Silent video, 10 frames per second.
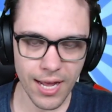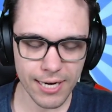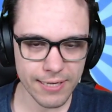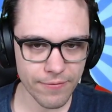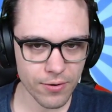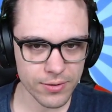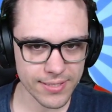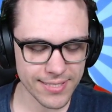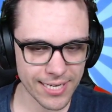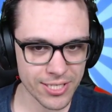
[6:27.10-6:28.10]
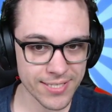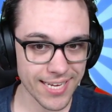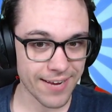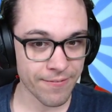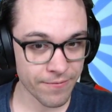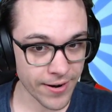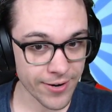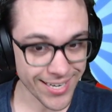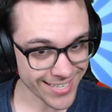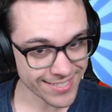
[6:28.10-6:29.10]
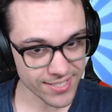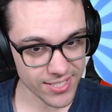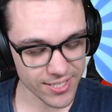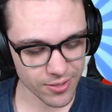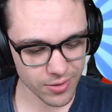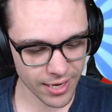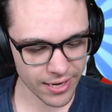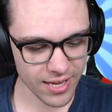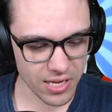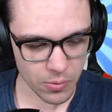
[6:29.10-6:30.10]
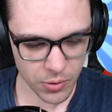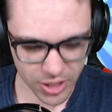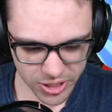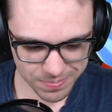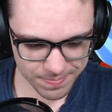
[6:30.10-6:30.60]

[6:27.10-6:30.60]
difficulty stages very easily, okay? Which